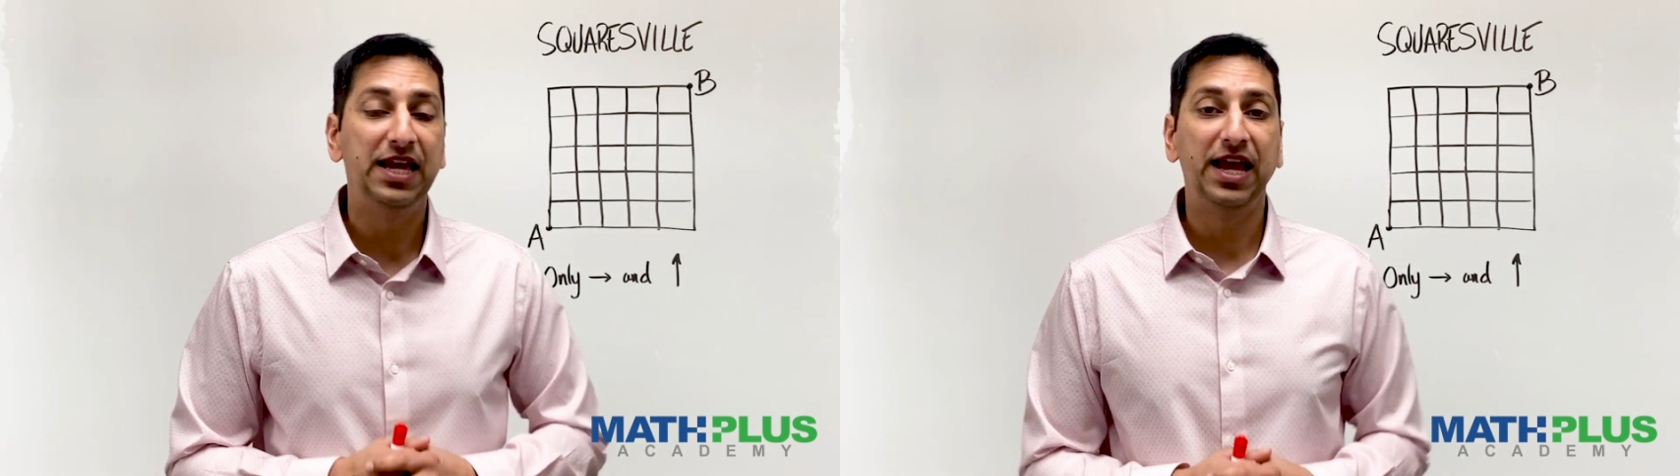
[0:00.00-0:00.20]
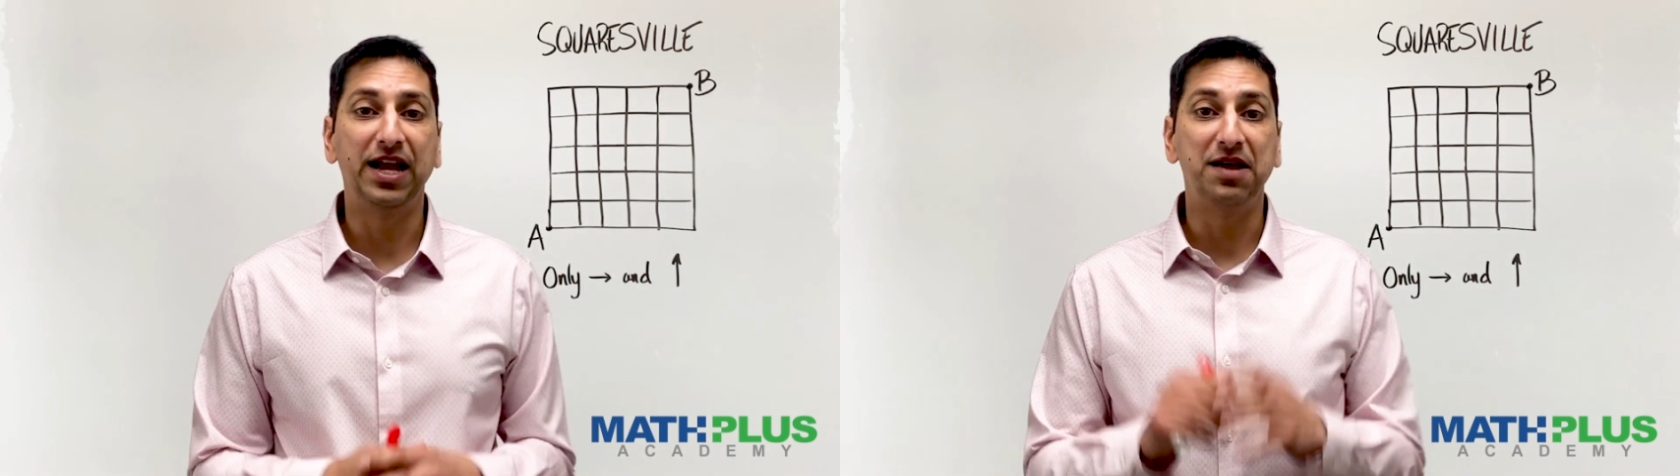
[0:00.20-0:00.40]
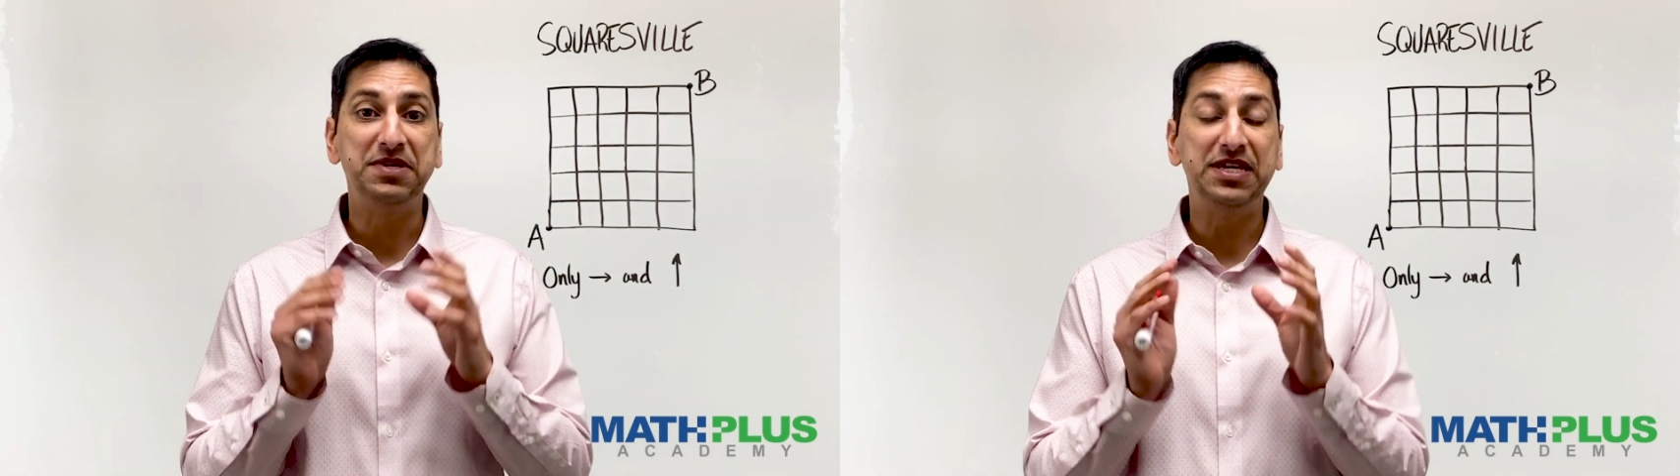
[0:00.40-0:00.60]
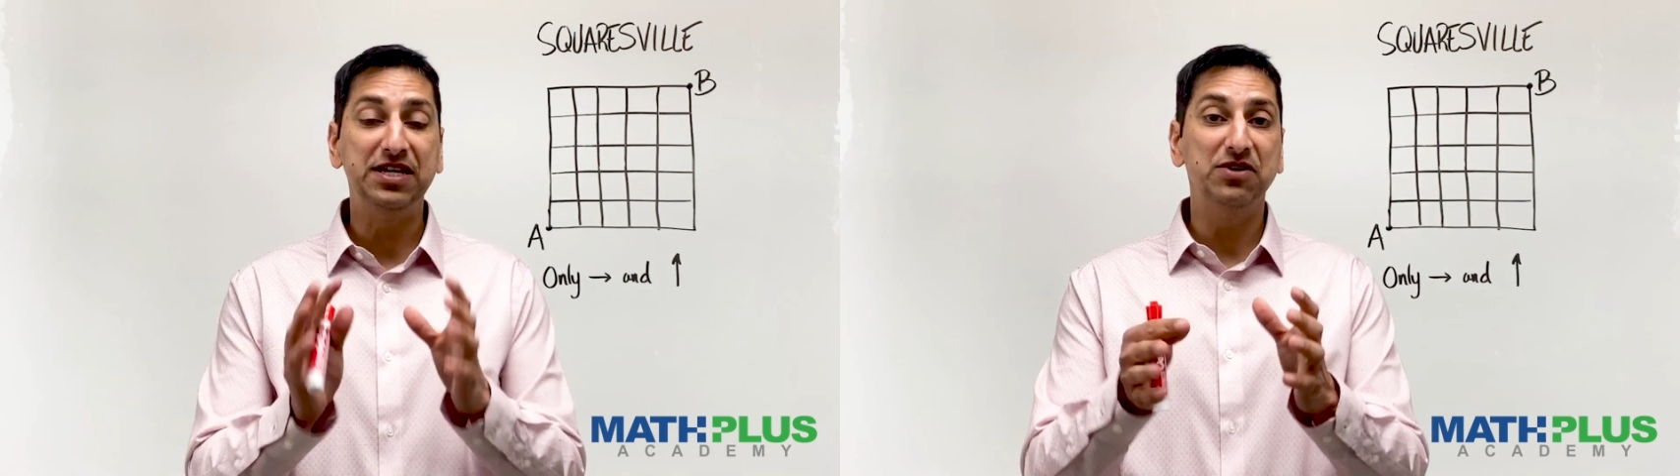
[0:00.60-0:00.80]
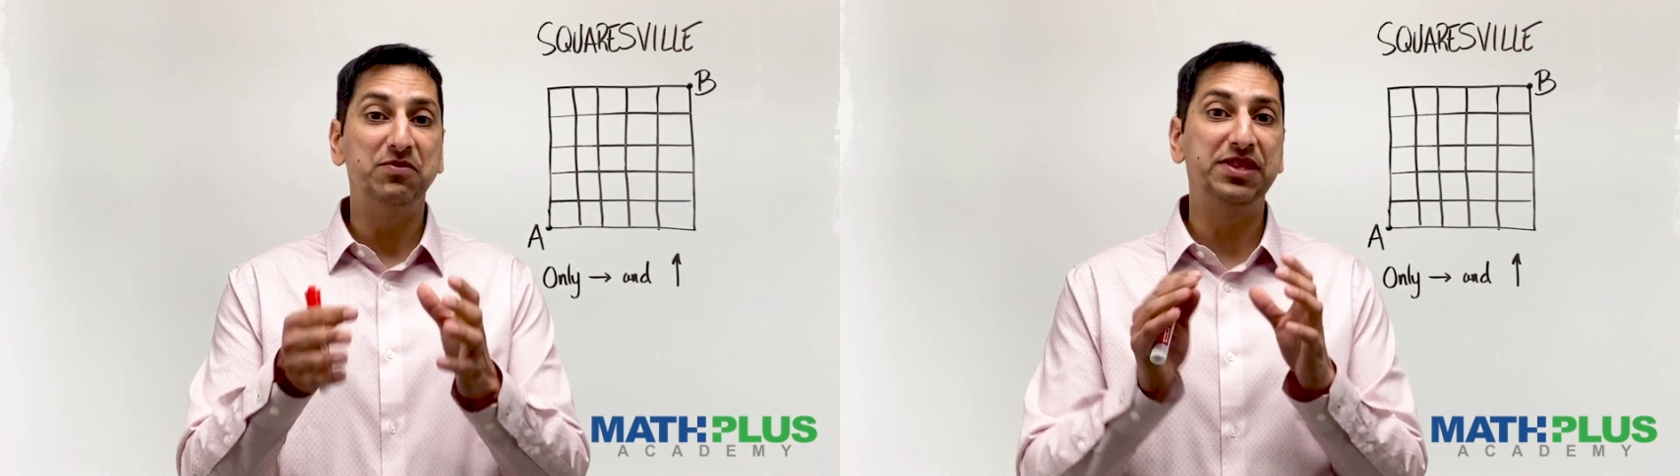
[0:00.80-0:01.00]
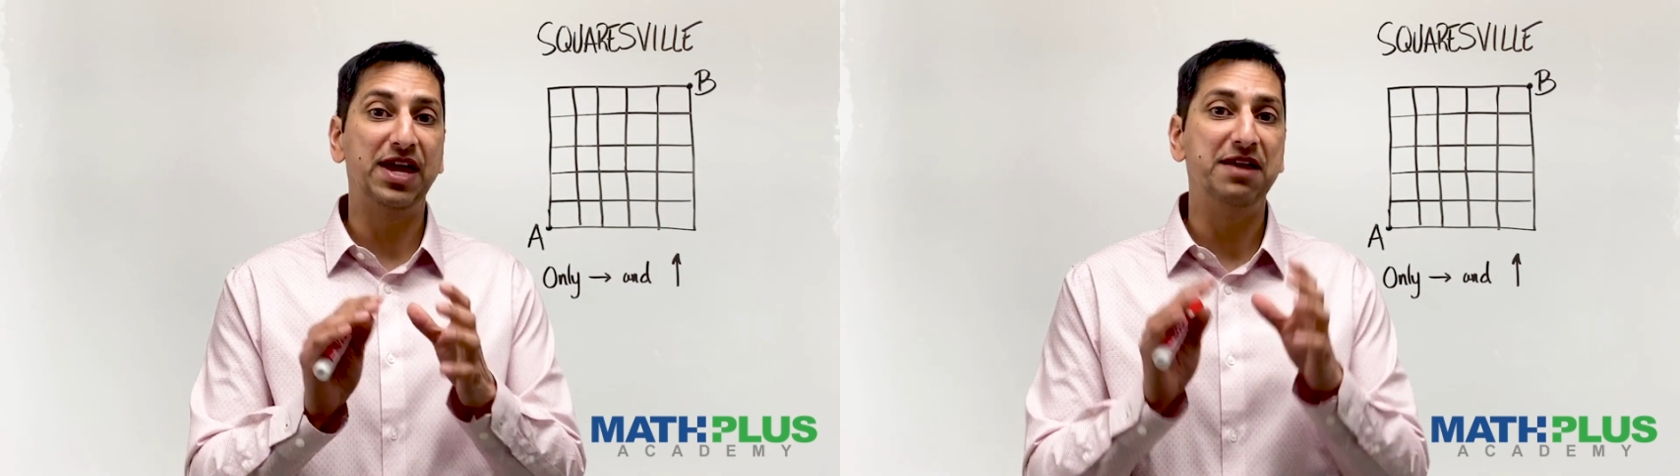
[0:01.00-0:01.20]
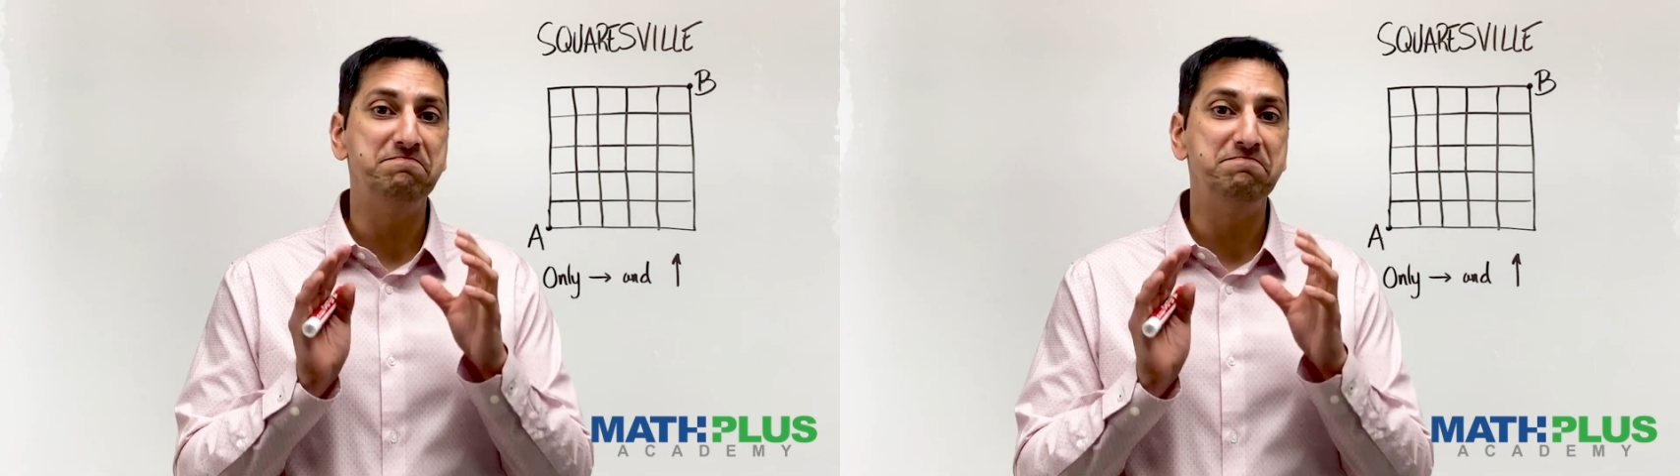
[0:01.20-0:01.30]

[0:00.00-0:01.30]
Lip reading: and I'm here with a